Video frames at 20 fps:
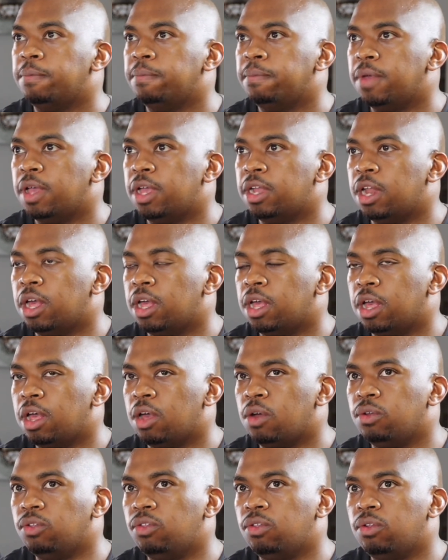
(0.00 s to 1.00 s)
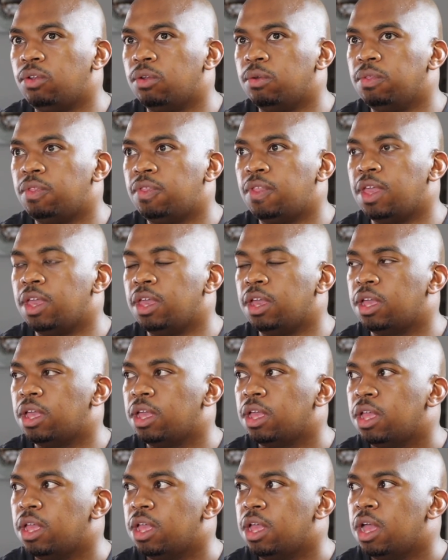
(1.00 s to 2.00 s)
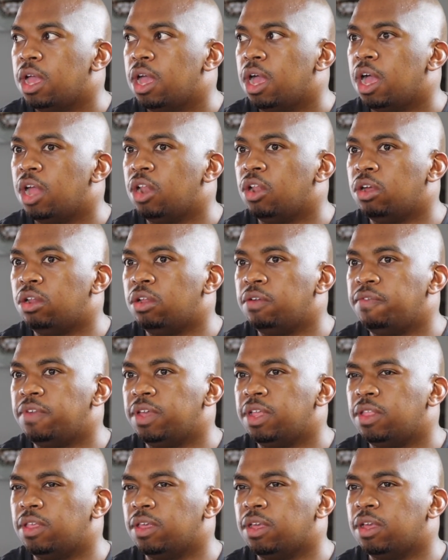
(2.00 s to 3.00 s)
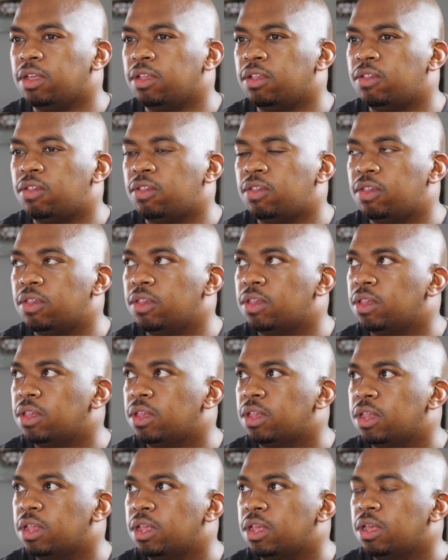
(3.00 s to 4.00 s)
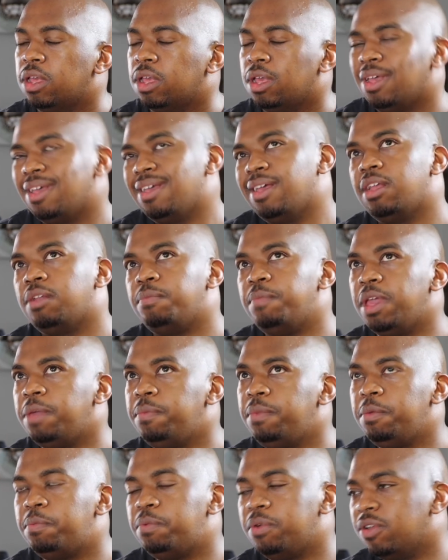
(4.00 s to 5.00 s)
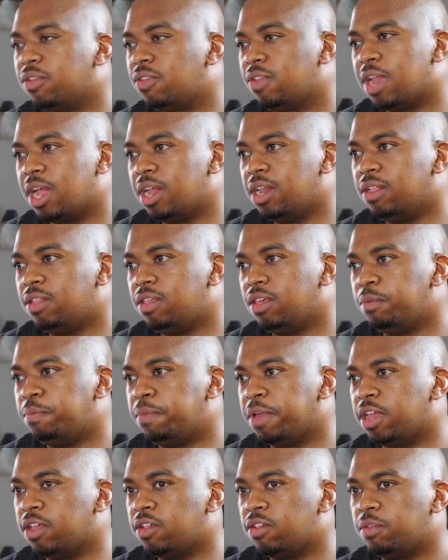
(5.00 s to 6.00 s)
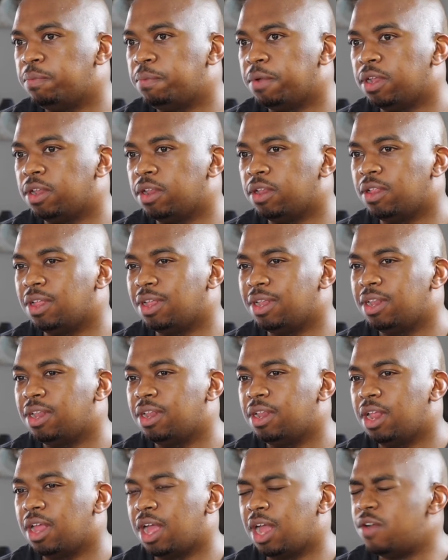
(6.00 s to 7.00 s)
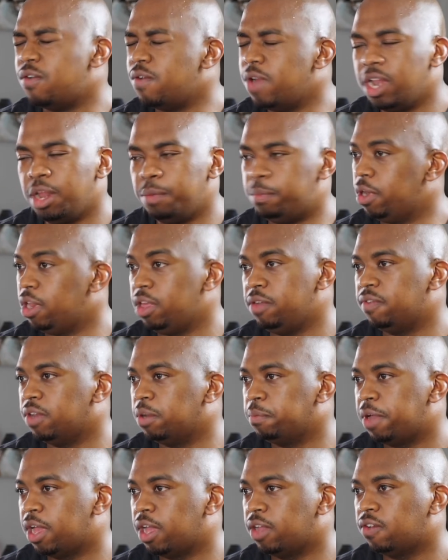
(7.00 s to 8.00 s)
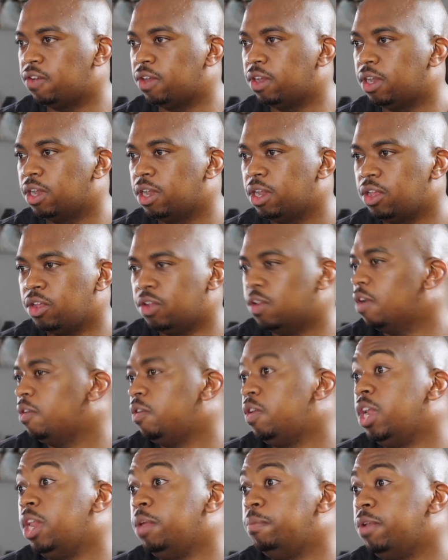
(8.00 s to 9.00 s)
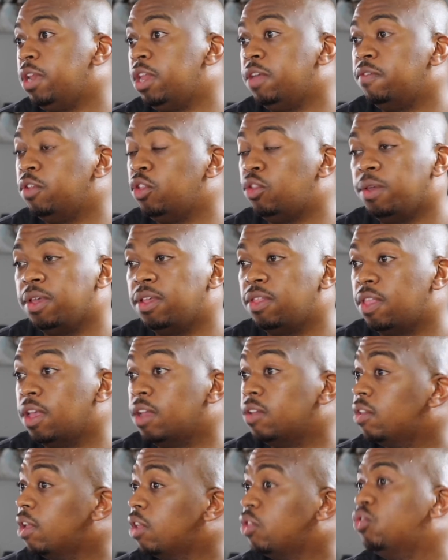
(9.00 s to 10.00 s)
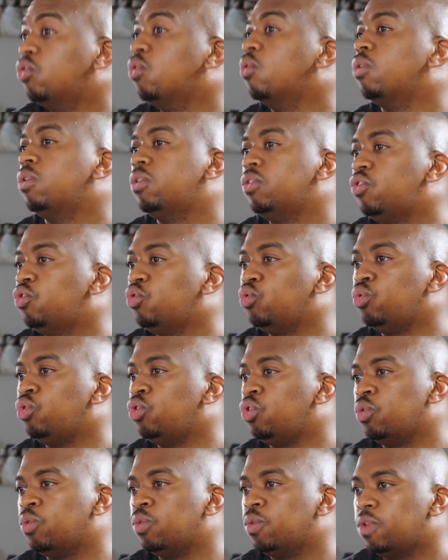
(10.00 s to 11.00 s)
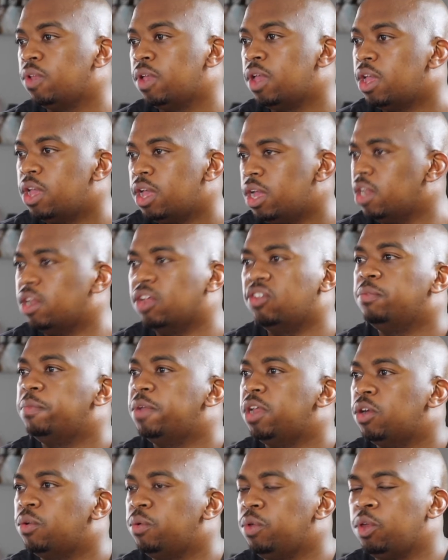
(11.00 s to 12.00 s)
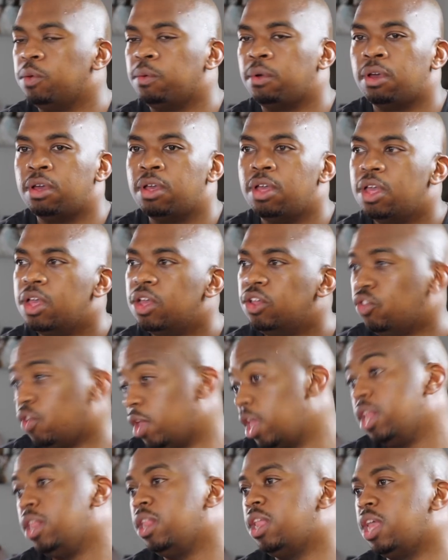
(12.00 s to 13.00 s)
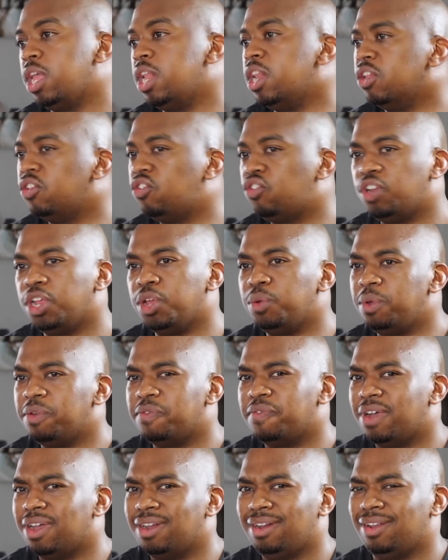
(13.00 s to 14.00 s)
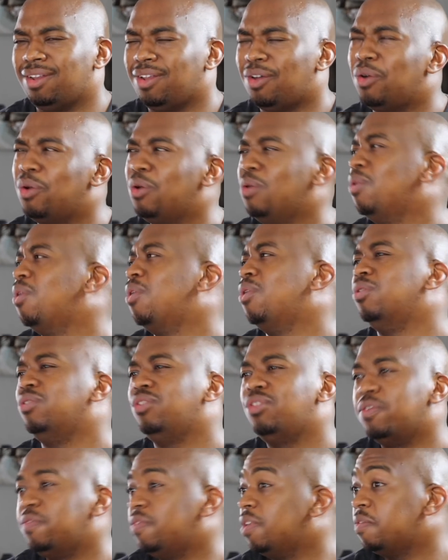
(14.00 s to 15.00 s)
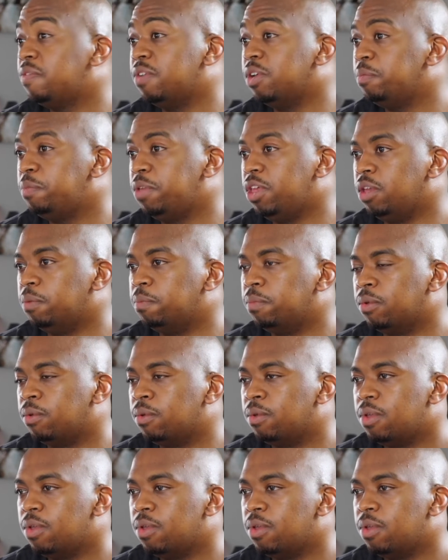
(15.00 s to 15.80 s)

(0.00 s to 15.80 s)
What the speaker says: And I also don't think a lot of it is, it may be personality based, but I really believe in passion. You know, I really believe in doing things that talk to you. It doesn't matter who you are. So in the industry, we find a whole host of different people.